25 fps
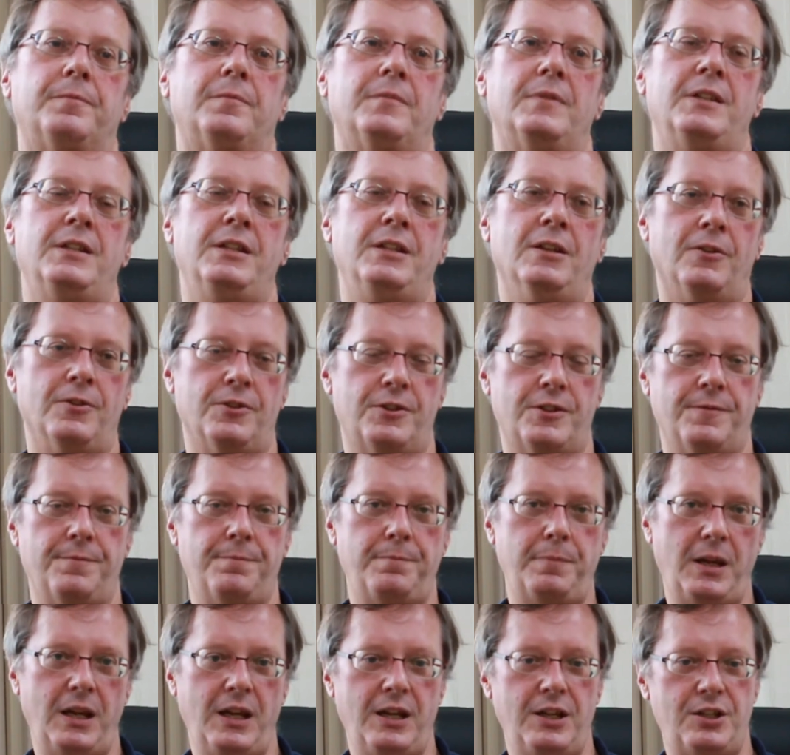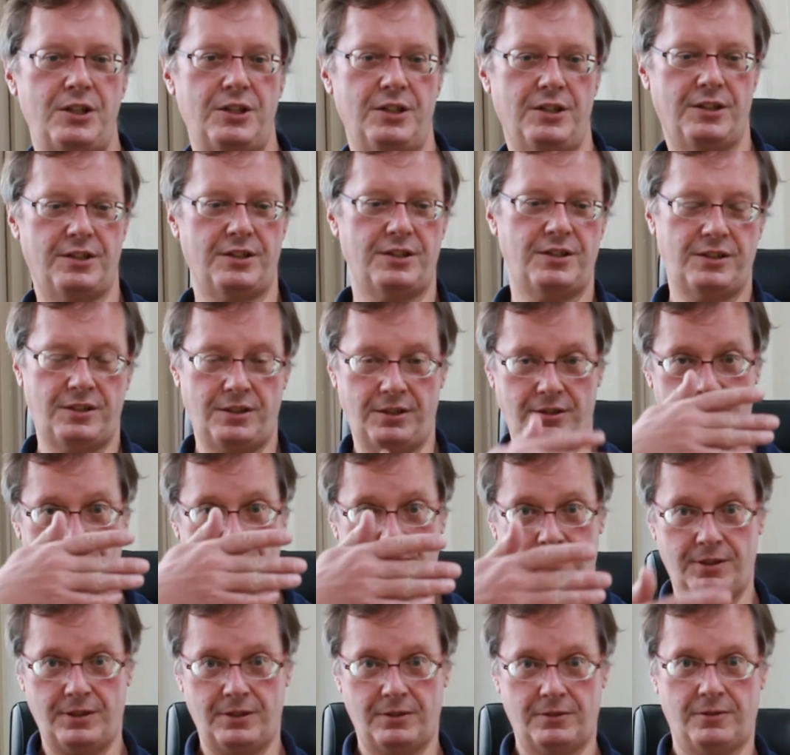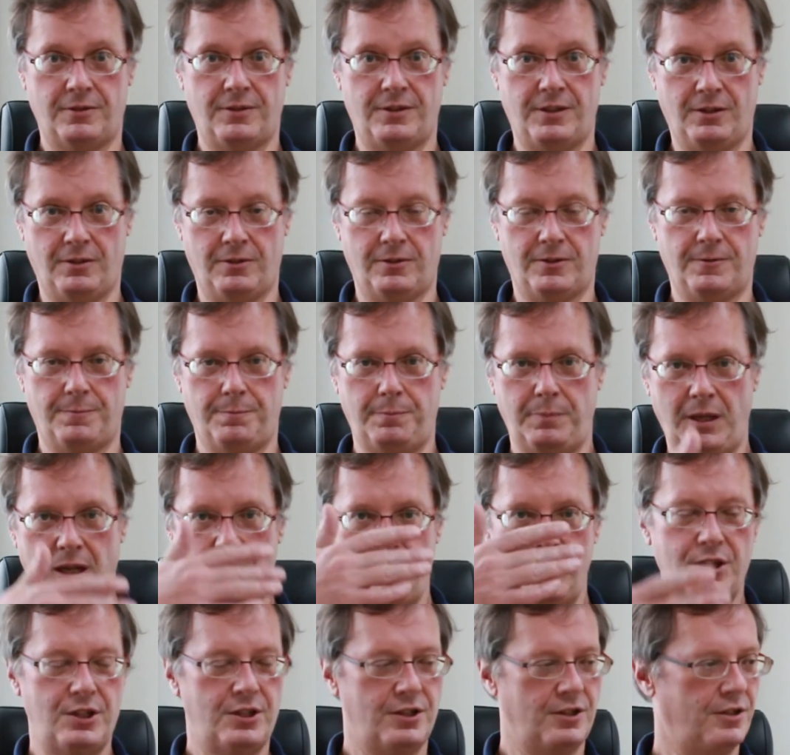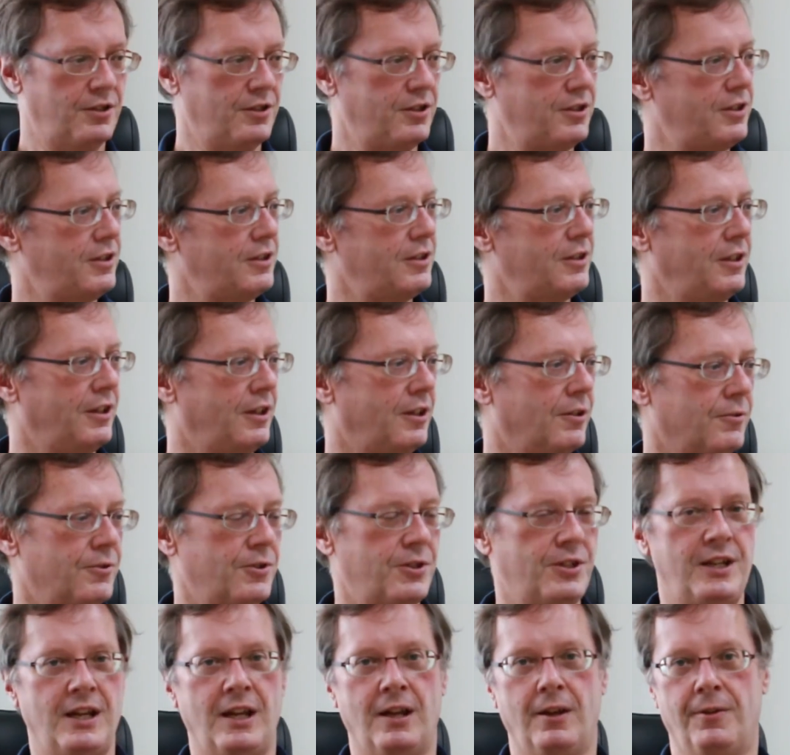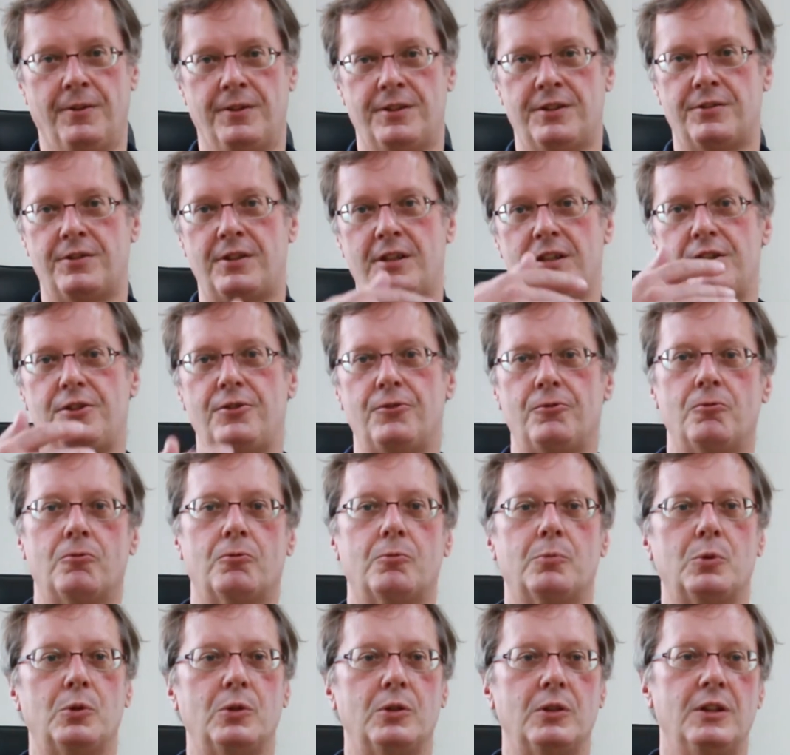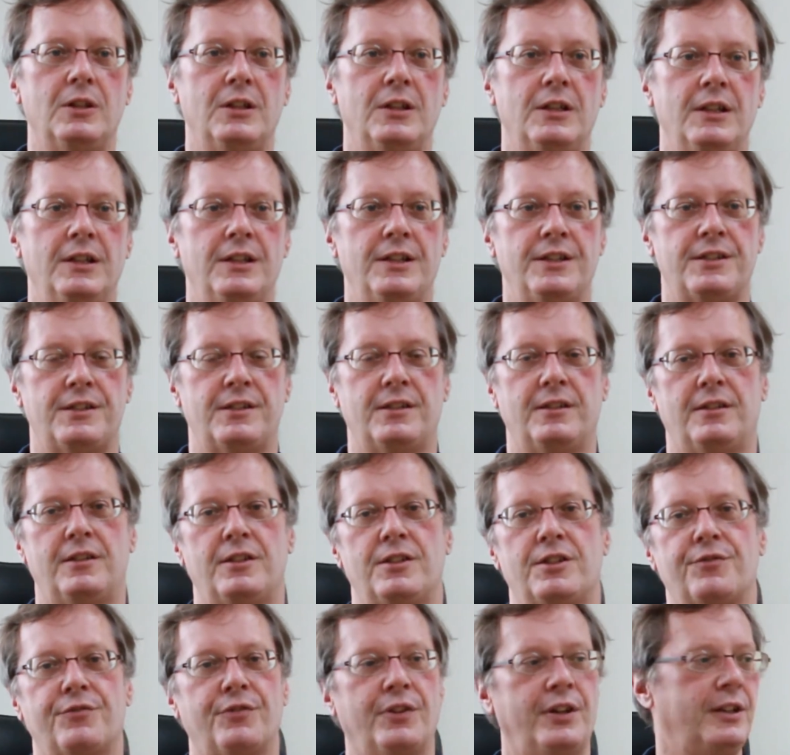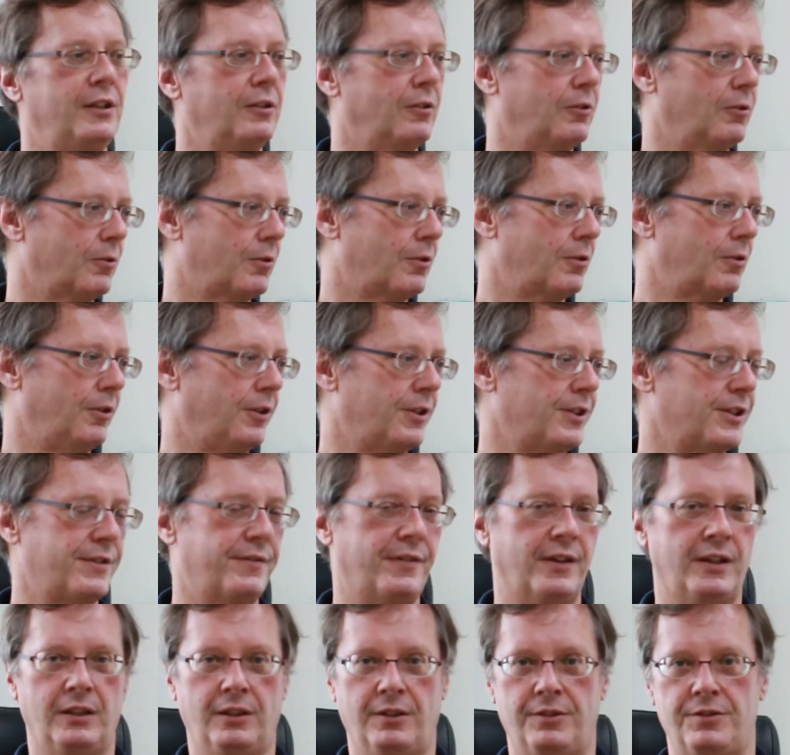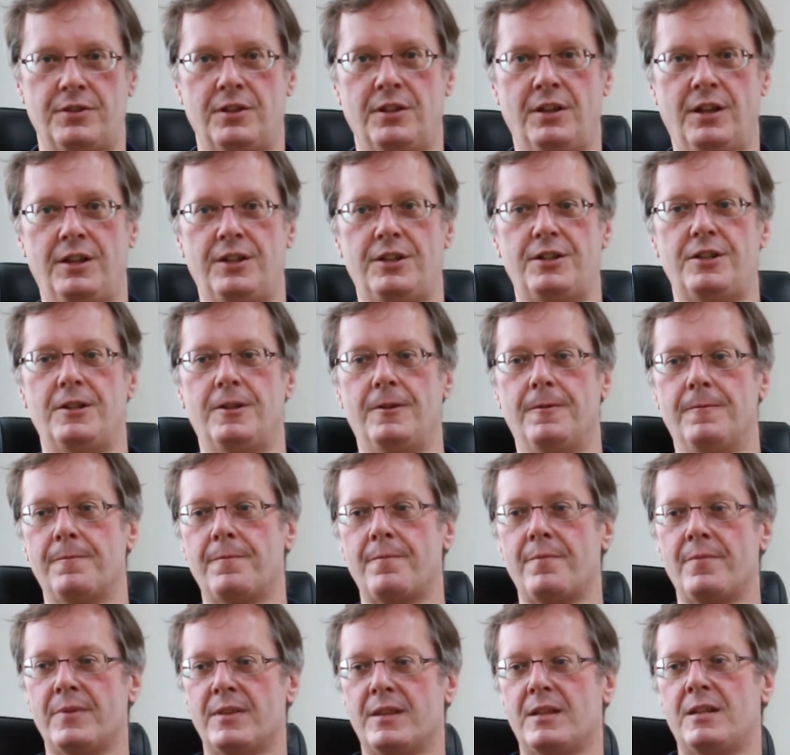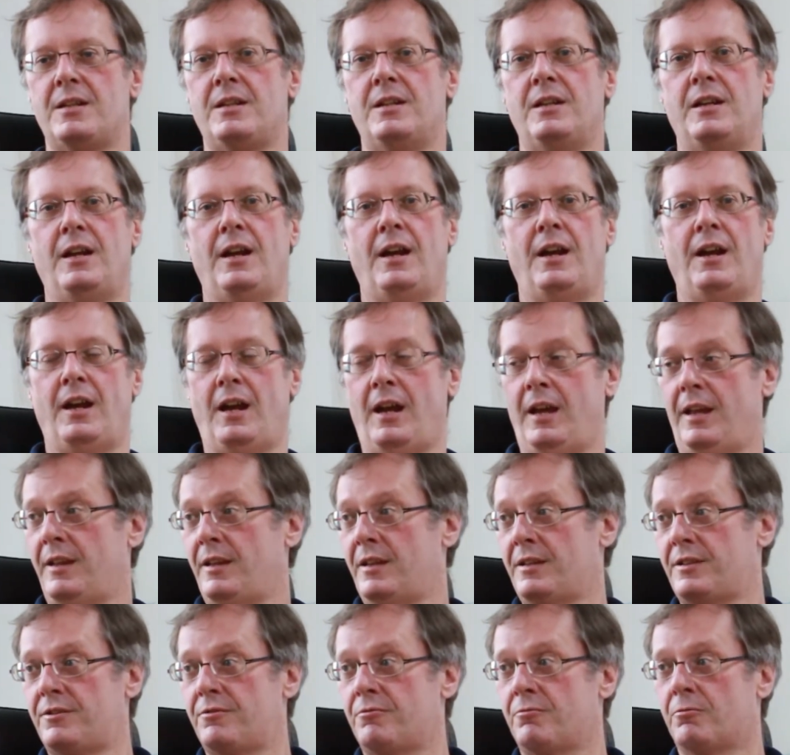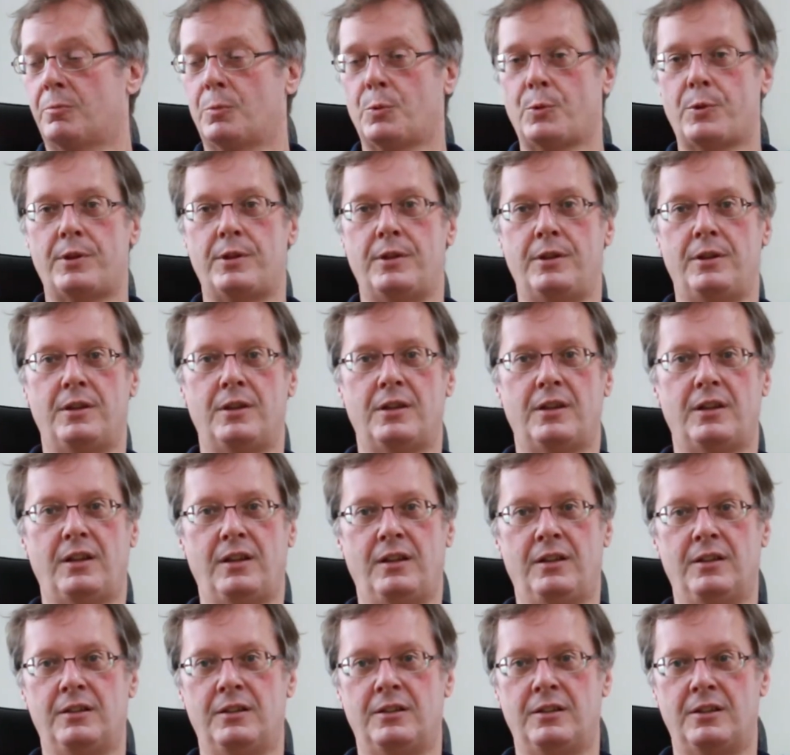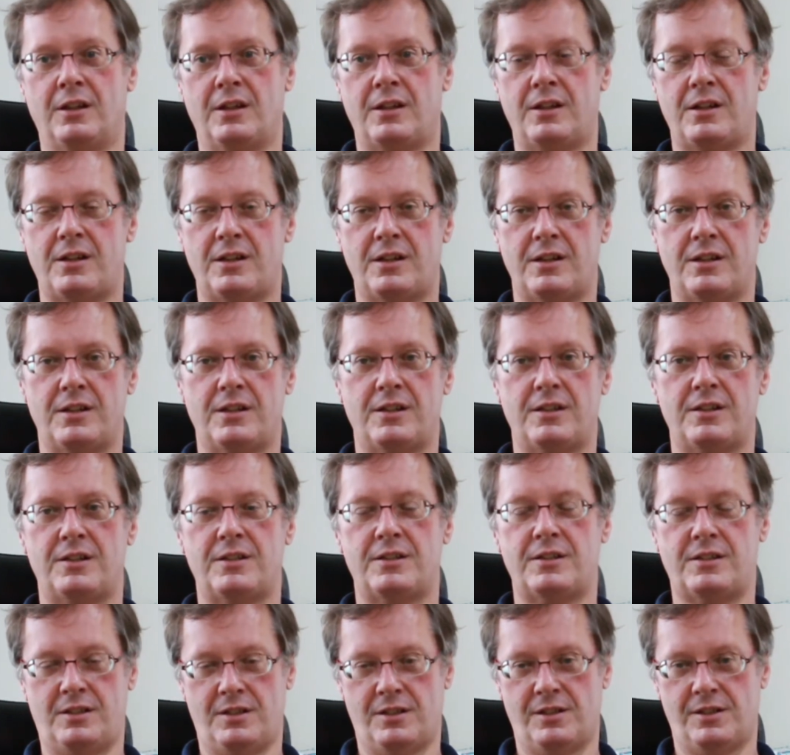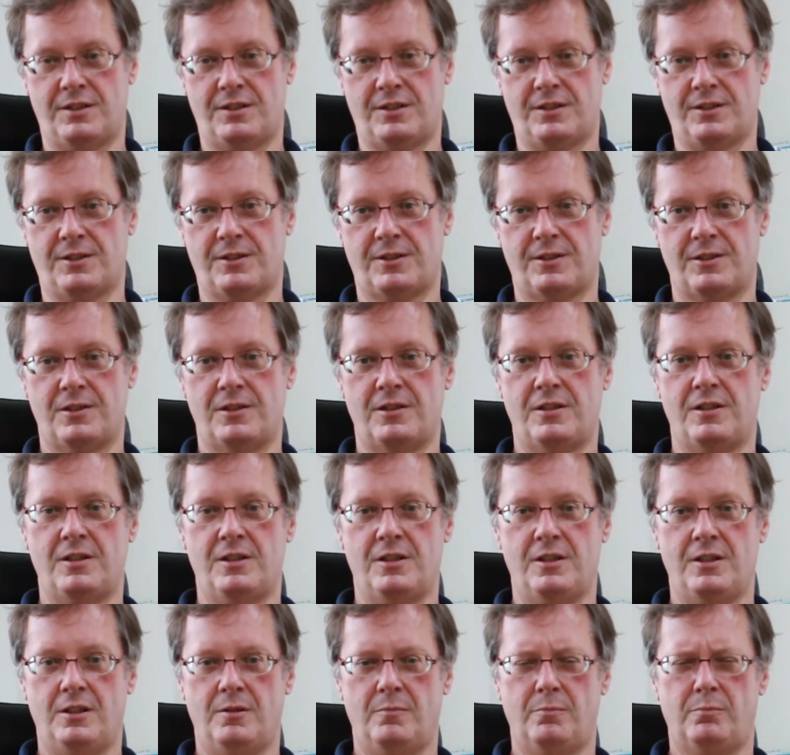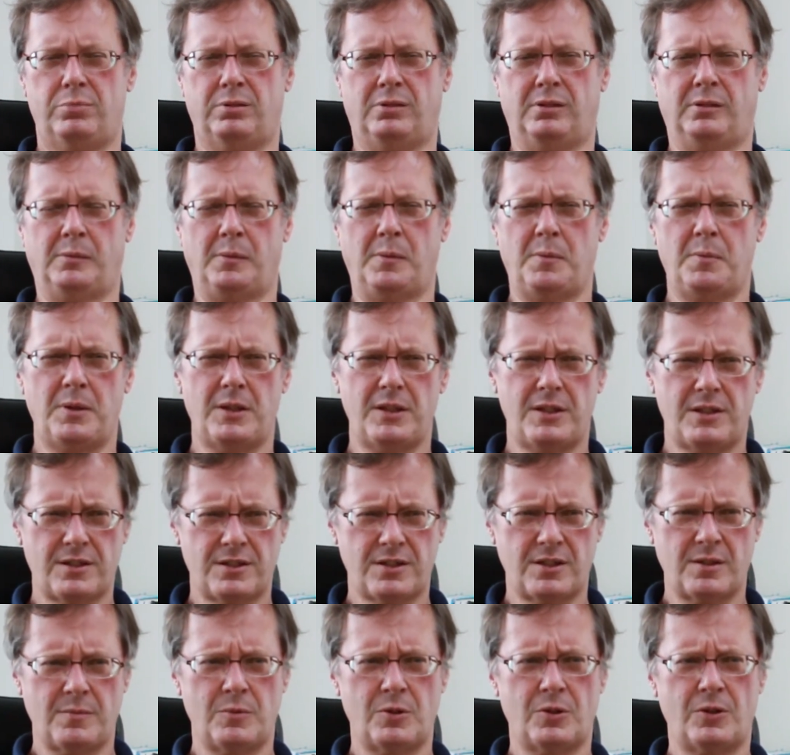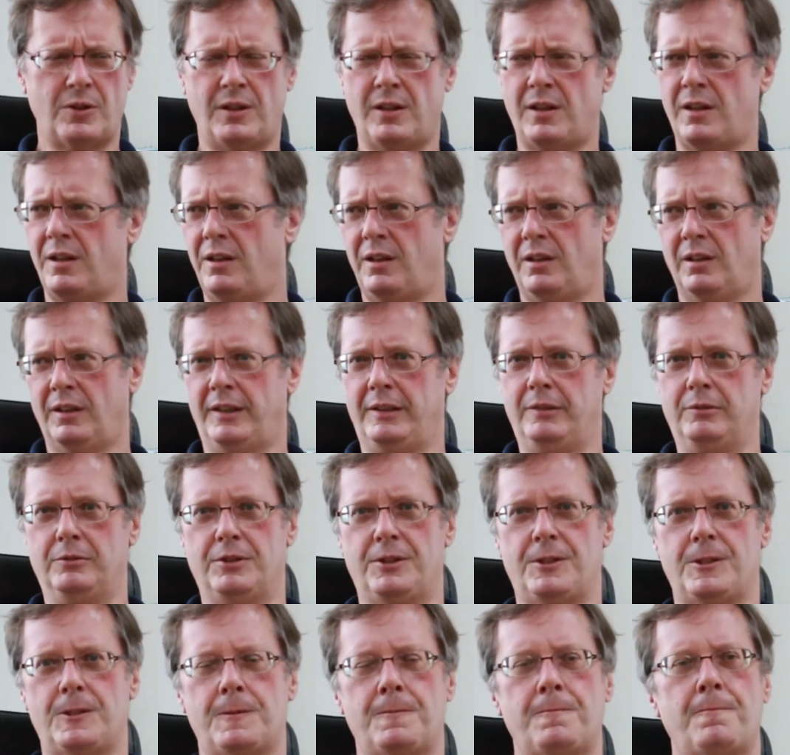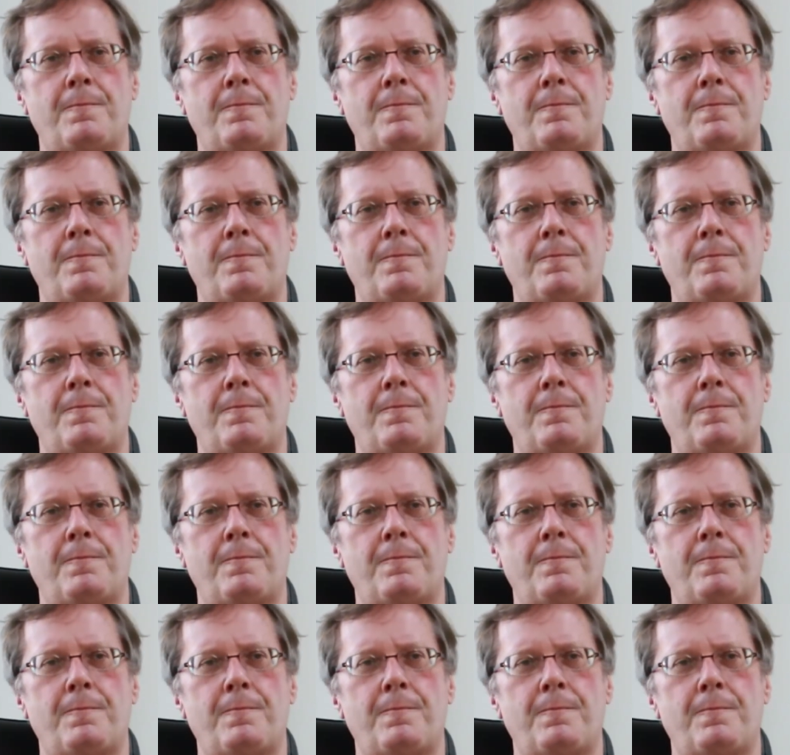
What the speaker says: the art of patience. And so there on the art of patience, it goes down. So that's your normal sentence final or clause final intonation. And that's the normal thing in sentences, probably to some degree in any language.